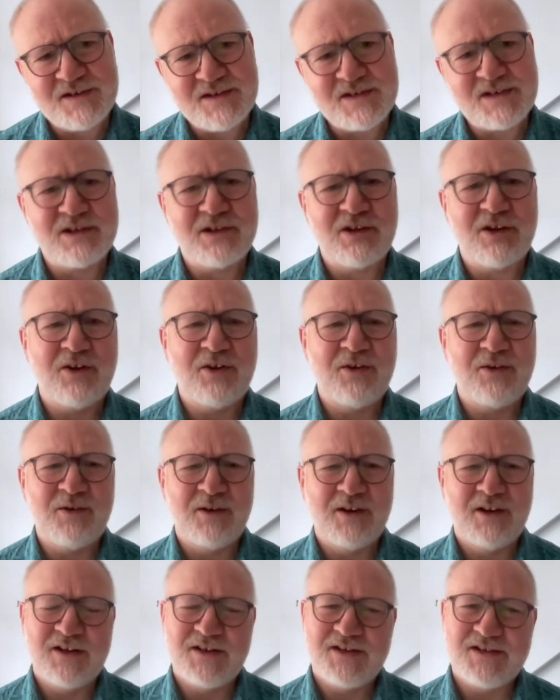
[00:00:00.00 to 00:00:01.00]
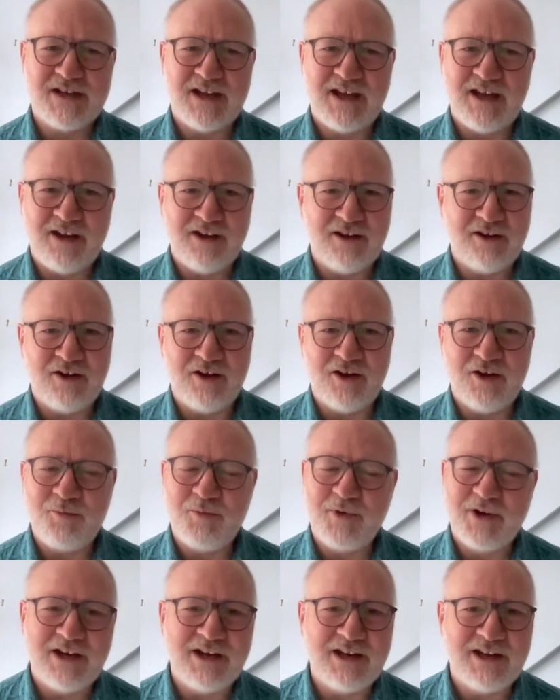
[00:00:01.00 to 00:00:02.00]
slow to anger, and
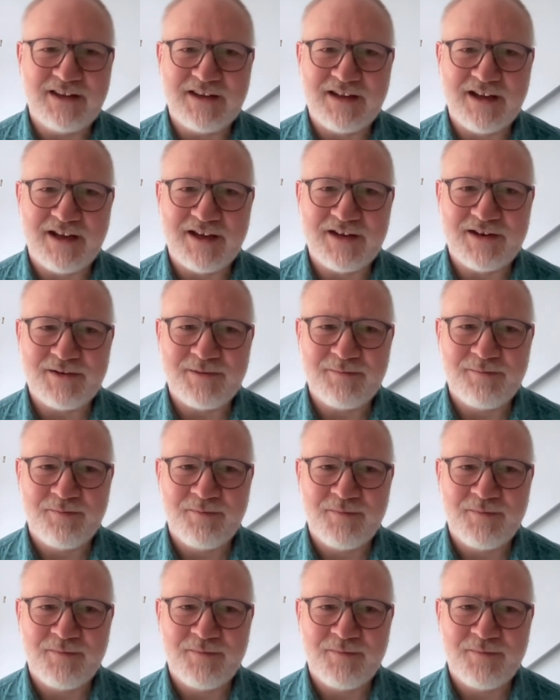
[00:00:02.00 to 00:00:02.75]
we need that.